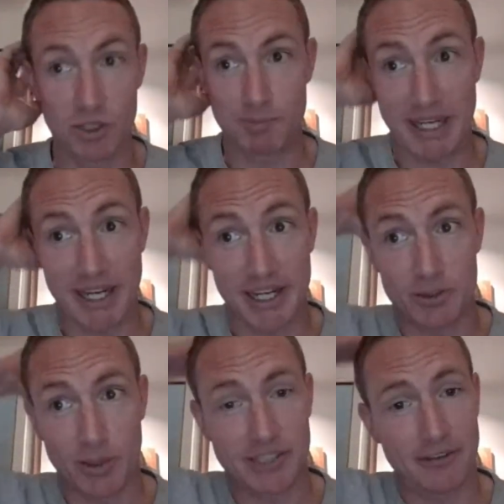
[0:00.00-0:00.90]
beginning of
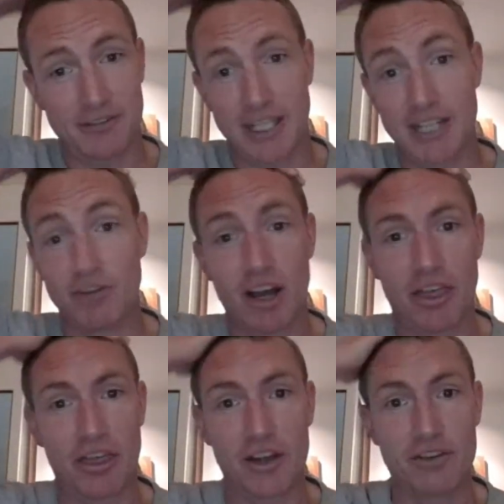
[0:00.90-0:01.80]
2015,
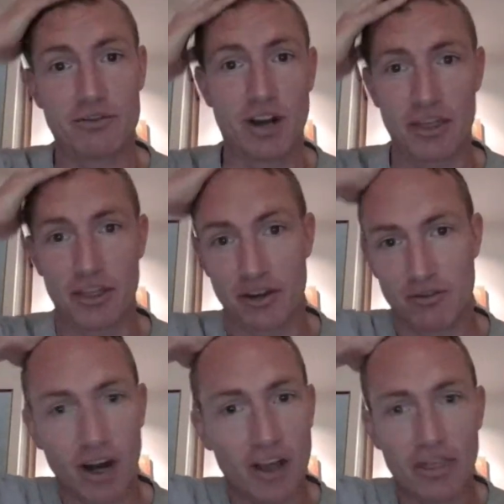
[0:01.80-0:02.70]
rather than
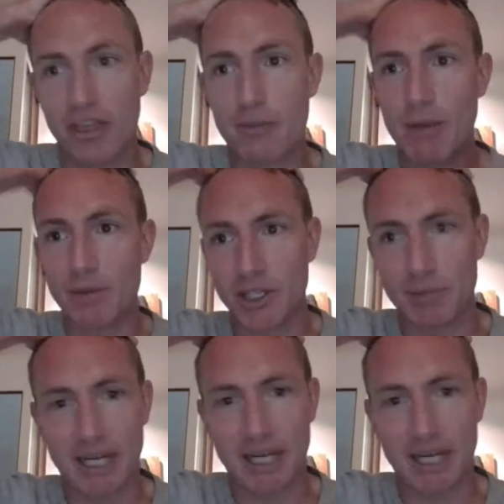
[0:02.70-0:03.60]
the moment you
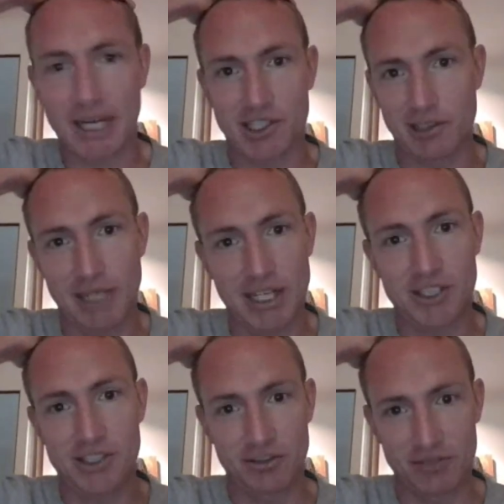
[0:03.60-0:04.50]
became a digital
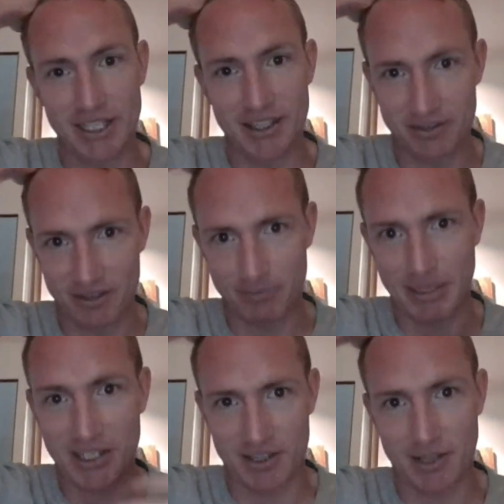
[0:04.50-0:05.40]
minister. Really,
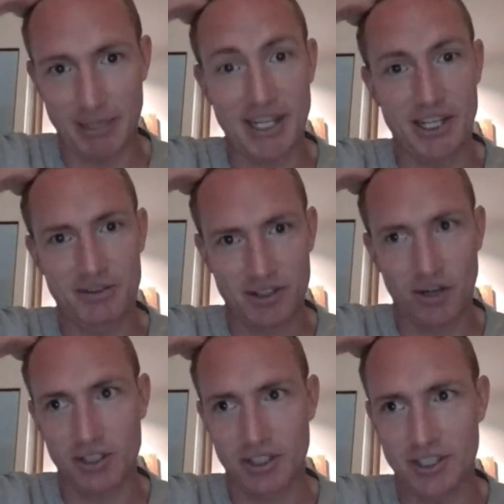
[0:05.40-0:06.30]
the bigger
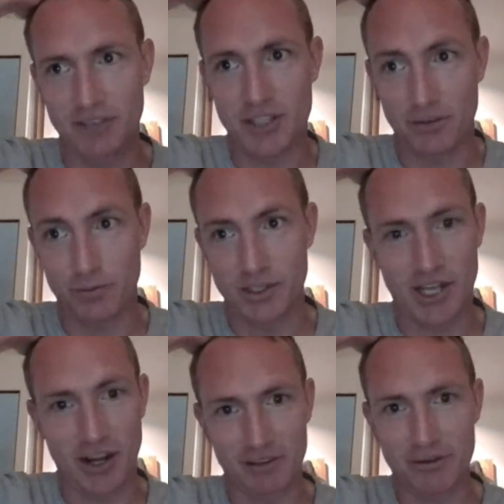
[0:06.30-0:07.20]
cognitive shift was
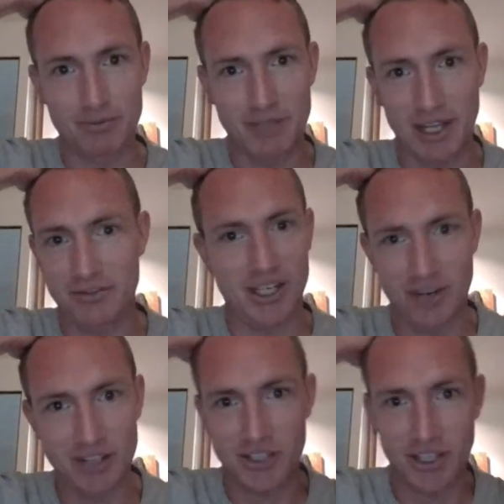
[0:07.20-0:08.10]
going from
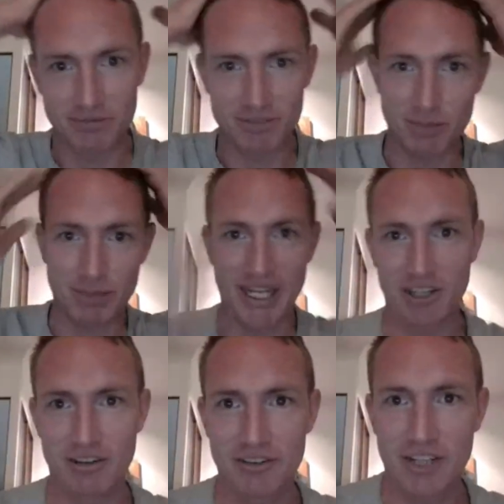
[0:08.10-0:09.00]
GovZero to being
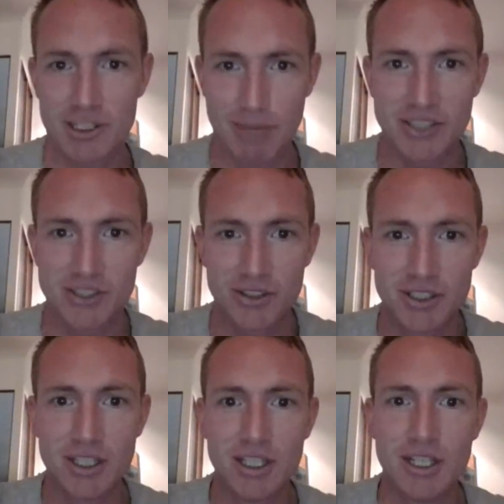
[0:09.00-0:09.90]
a reverse mentor.
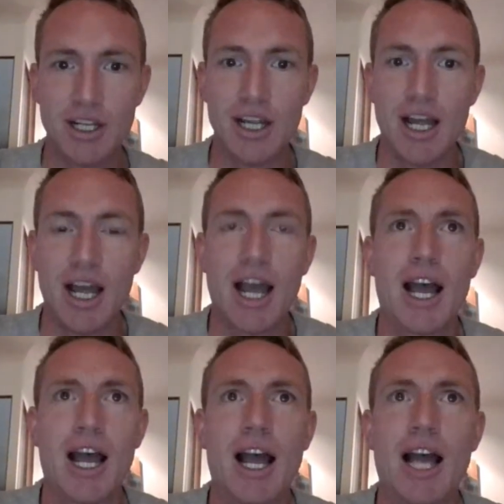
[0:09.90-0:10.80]

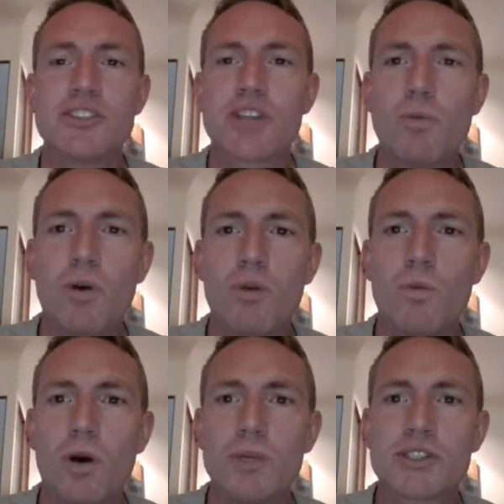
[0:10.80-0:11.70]
And so
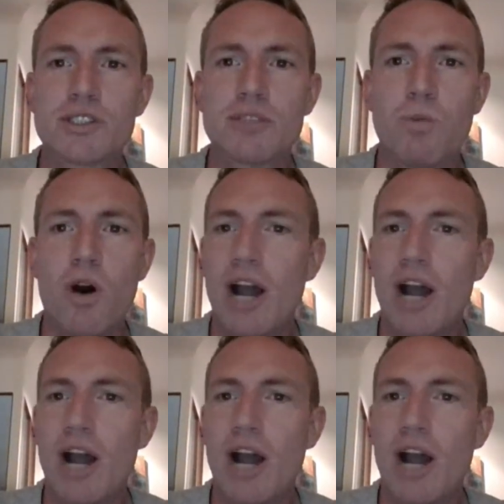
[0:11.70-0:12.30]
what